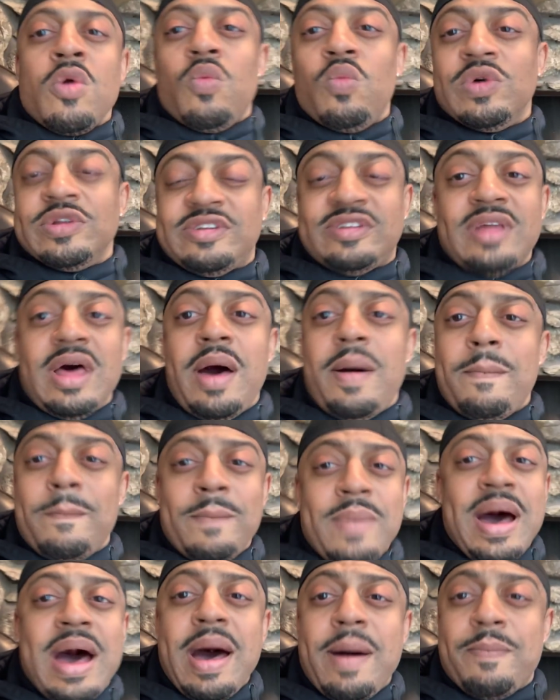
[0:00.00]
What's up,
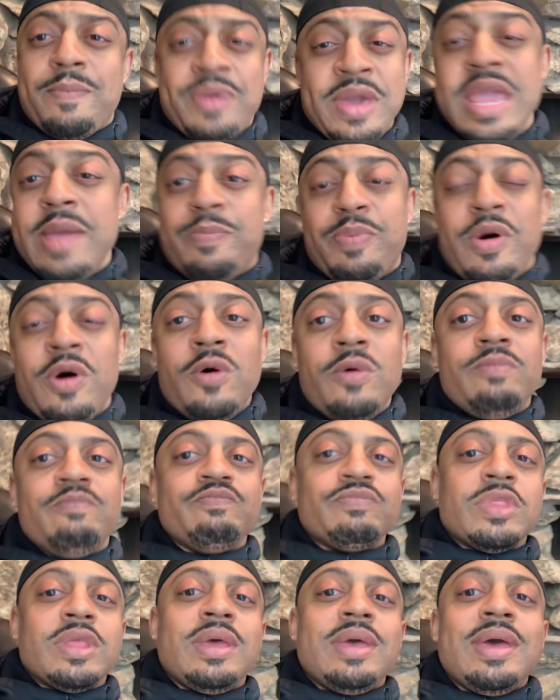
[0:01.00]
my
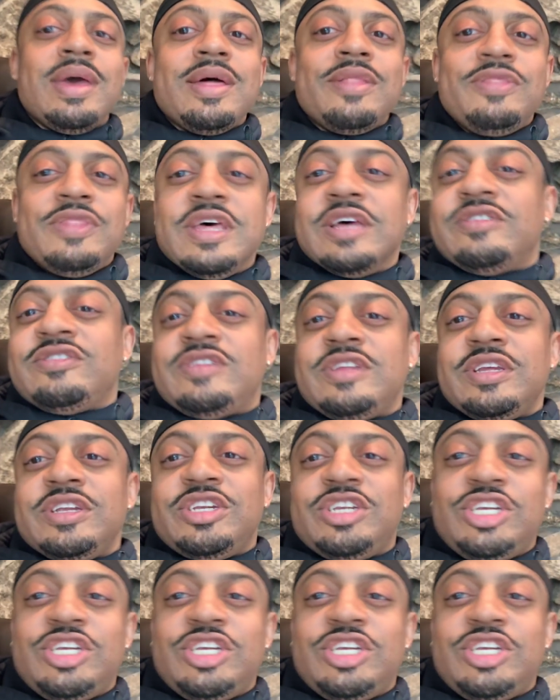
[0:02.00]
people? This is